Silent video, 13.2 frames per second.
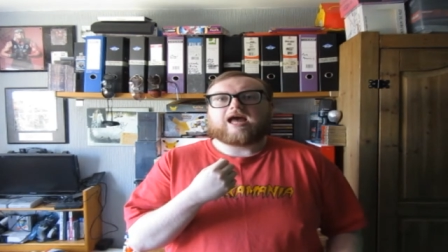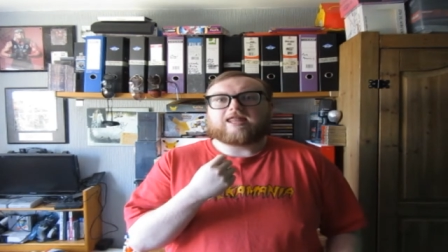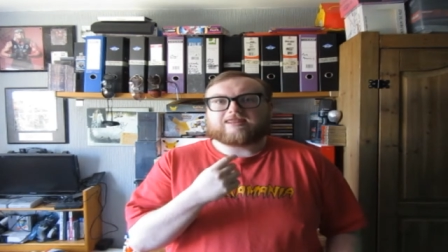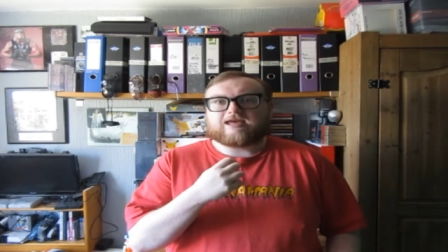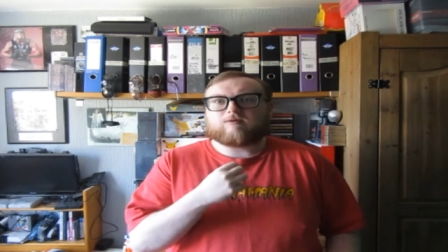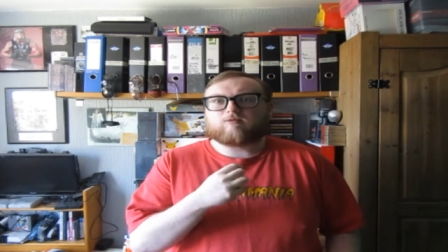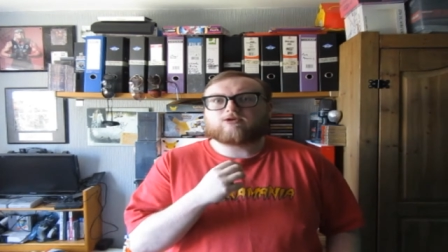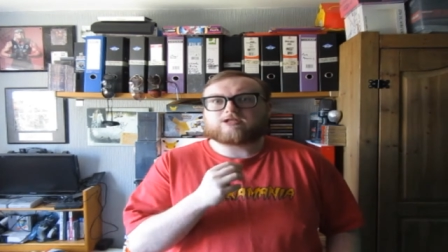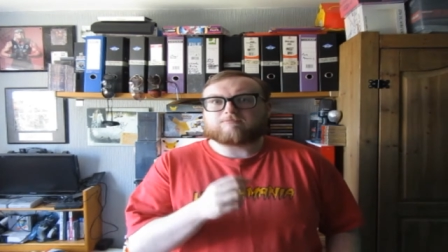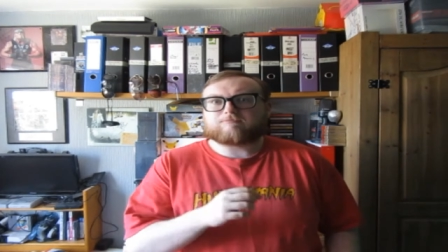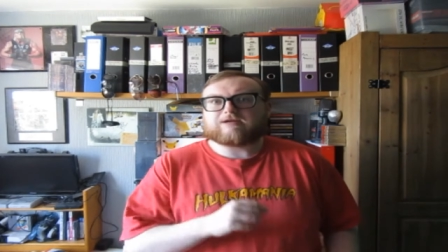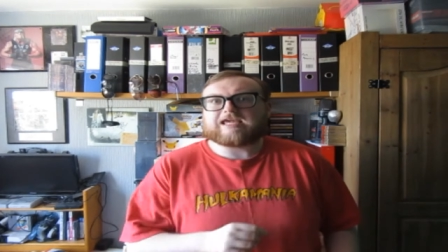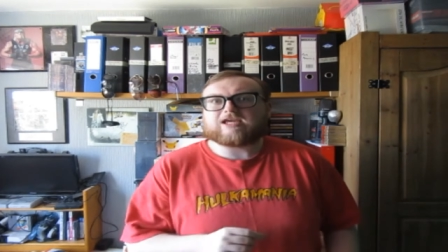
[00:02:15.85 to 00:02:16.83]
And that was the
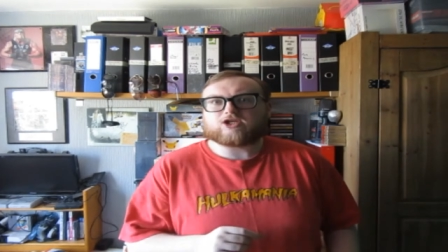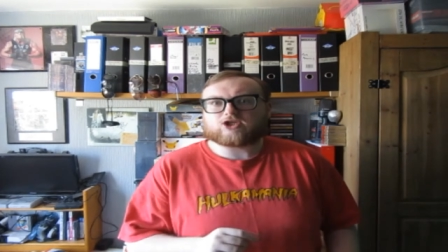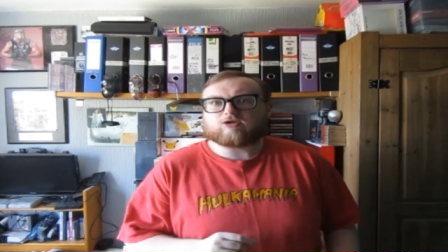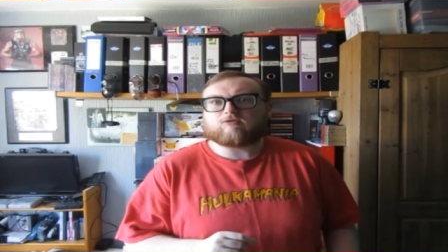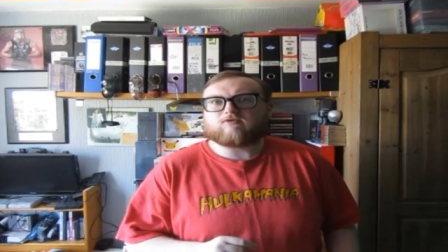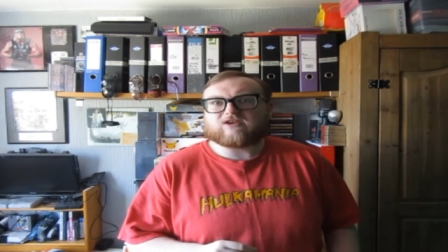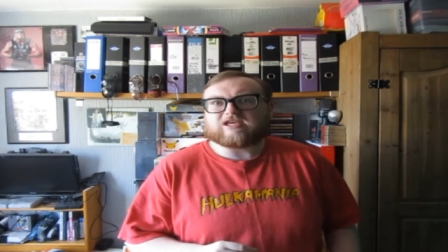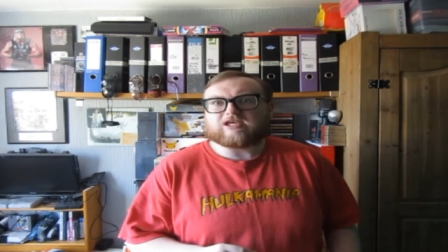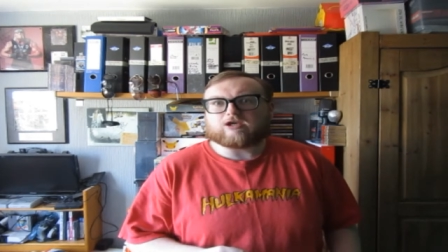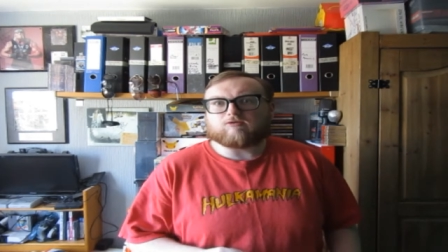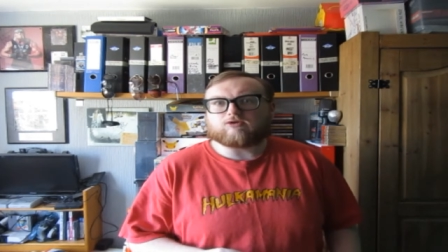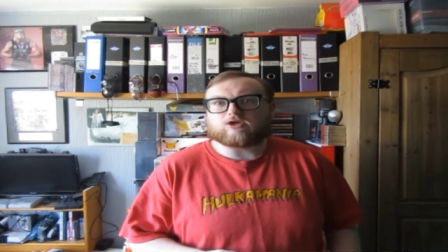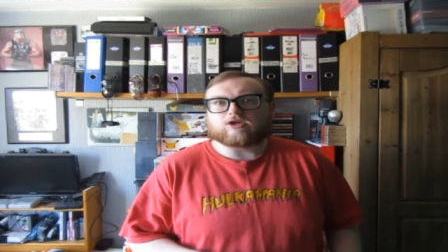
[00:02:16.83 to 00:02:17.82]
Pikachu V
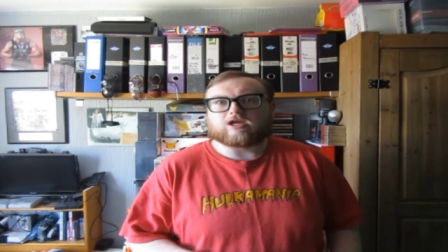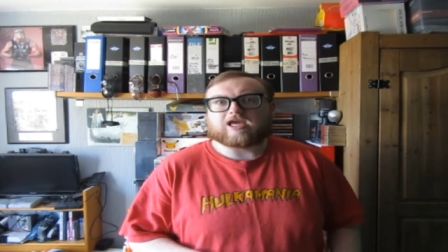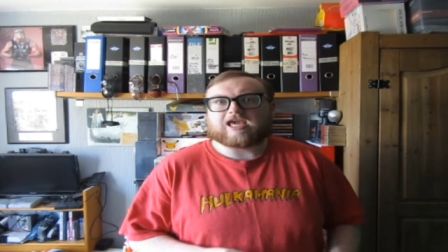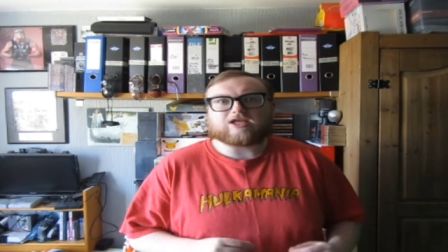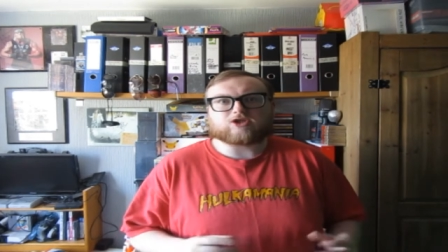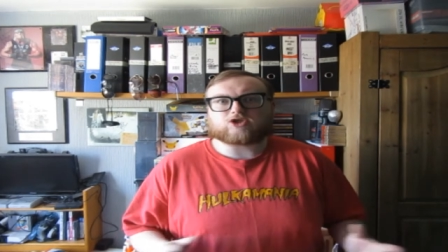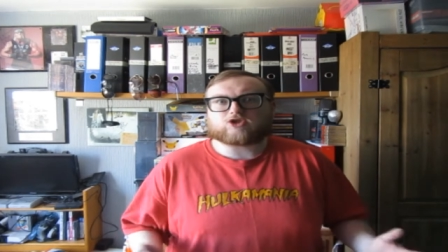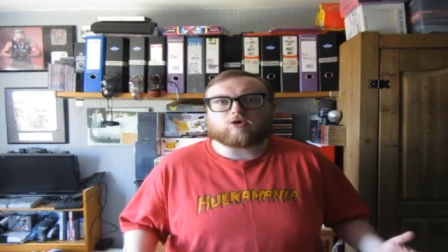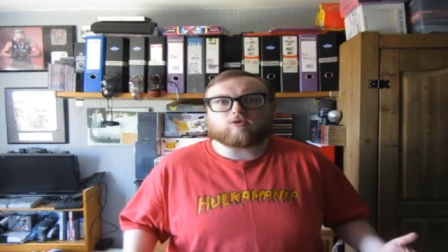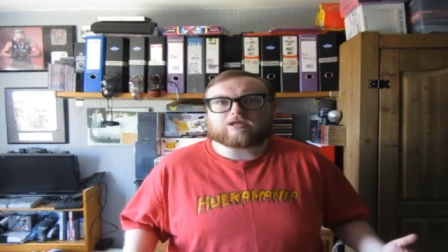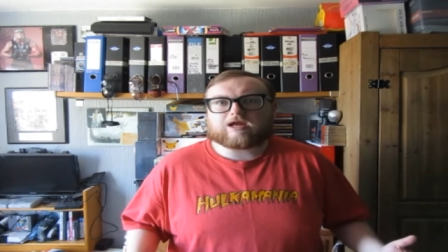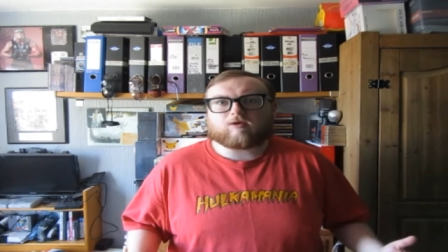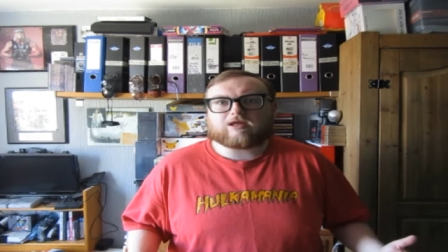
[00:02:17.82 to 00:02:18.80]
Union. It
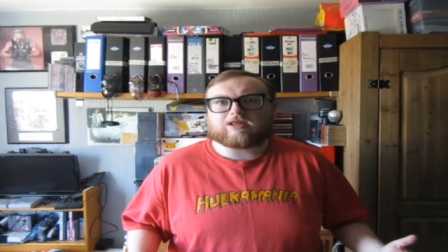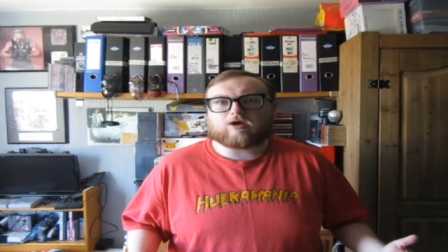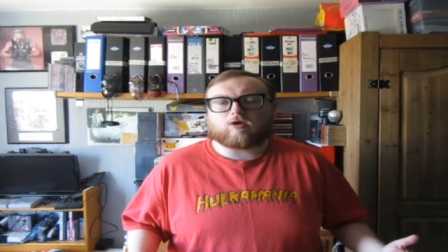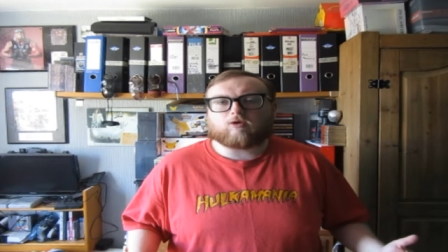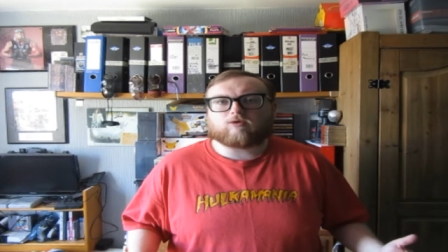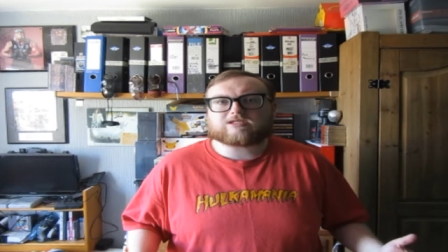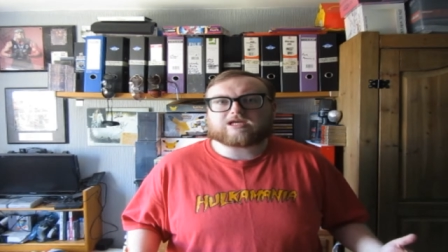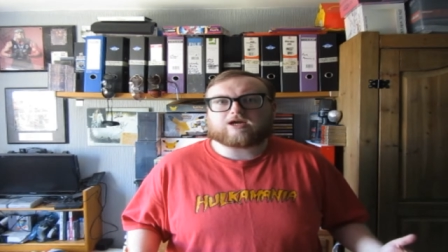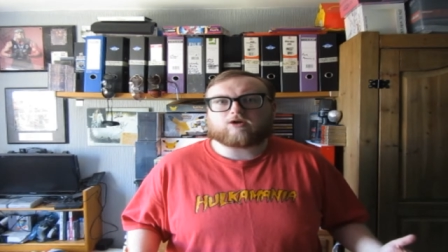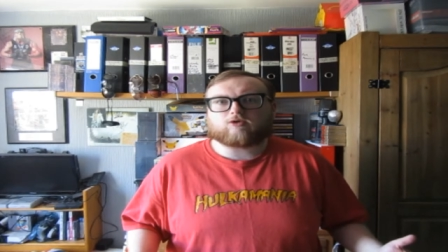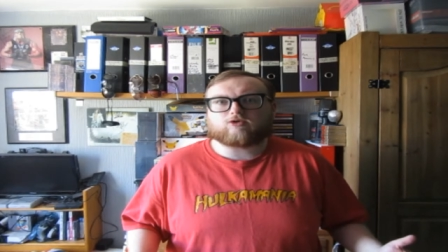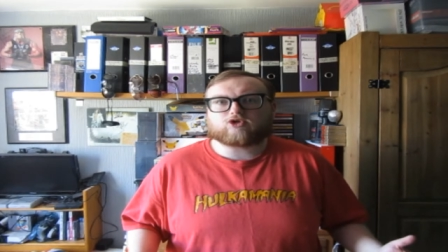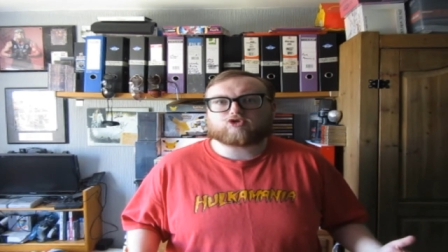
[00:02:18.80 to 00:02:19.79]
sold out in the whole entire
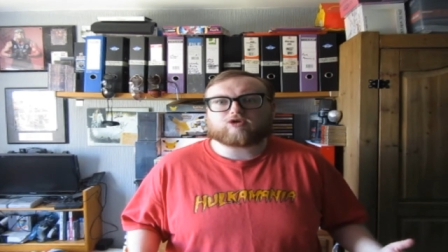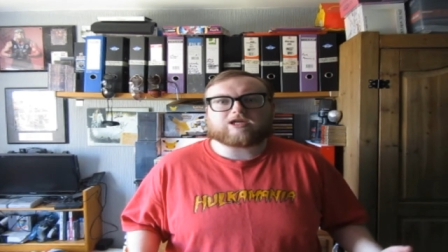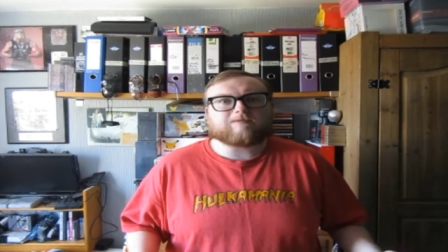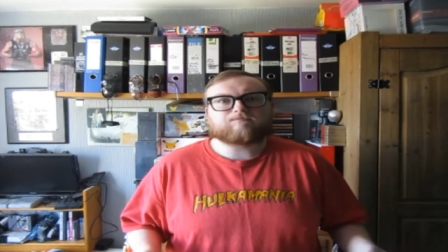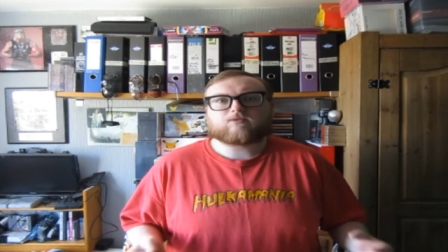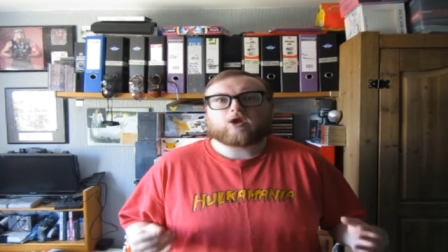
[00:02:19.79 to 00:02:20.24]
country.